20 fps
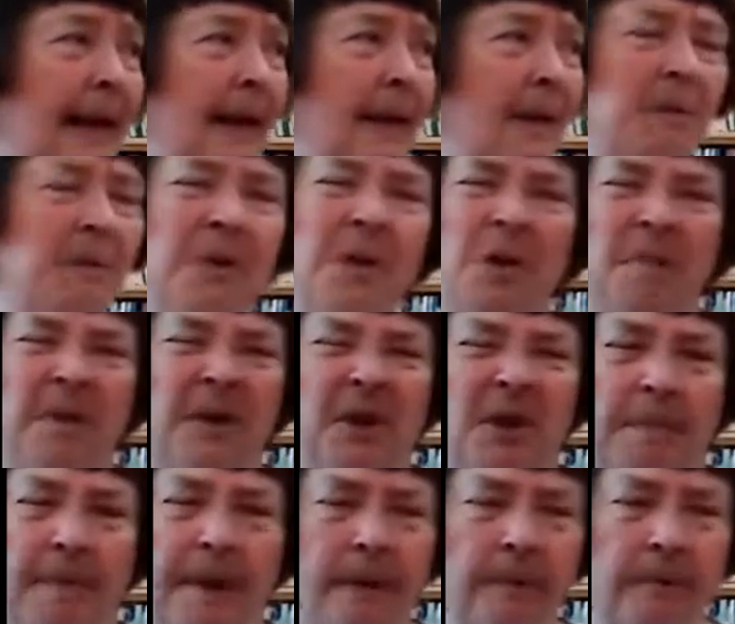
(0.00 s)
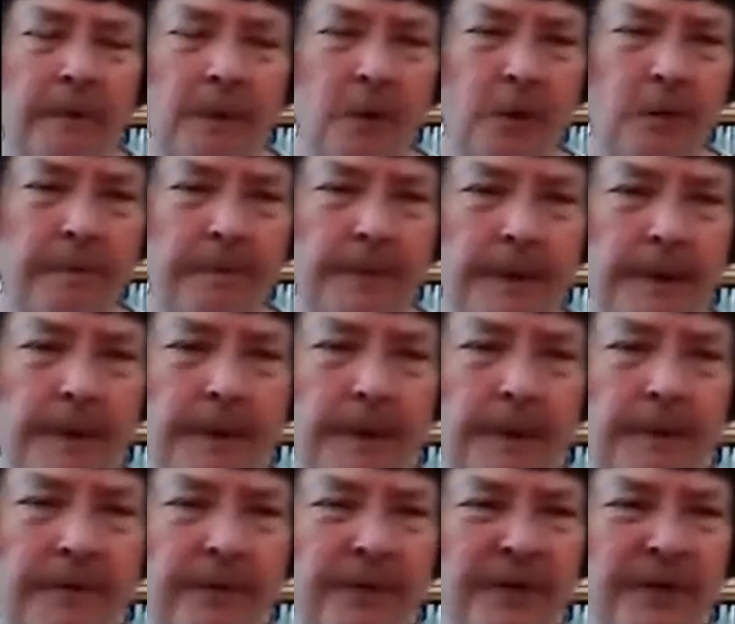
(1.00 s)
I don't know much about Rome
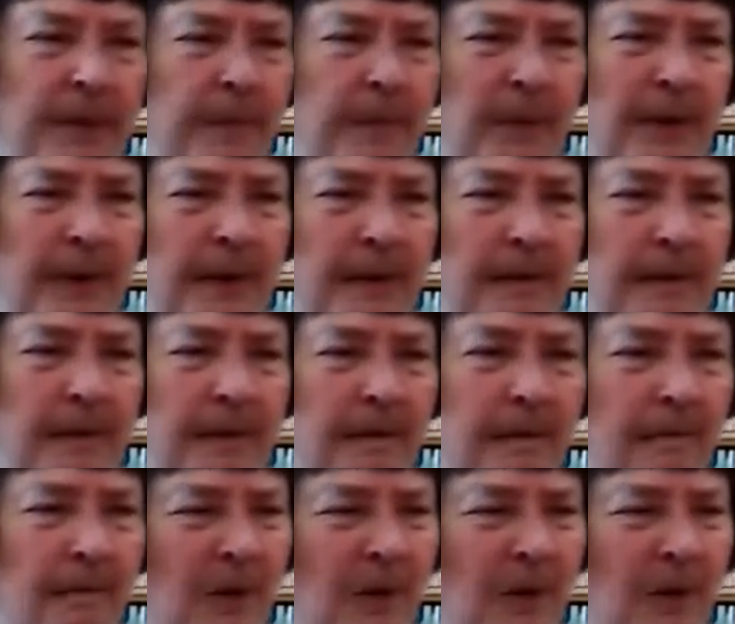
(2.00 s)
for some reason.